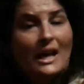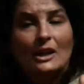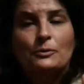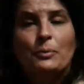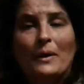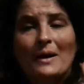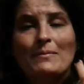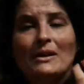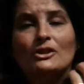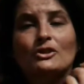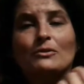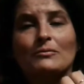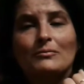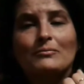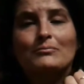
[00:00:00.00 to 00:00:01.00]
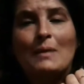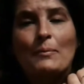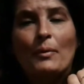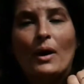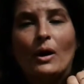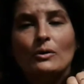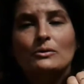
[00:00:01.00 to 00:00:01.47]
pretty much my
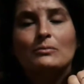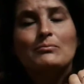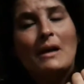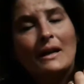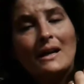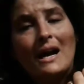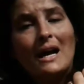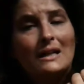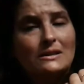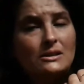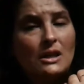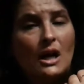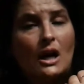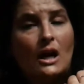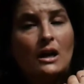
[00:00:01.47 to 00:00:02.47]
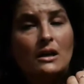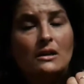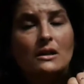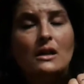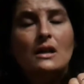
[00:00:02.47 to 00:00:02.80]
pros. My cons are,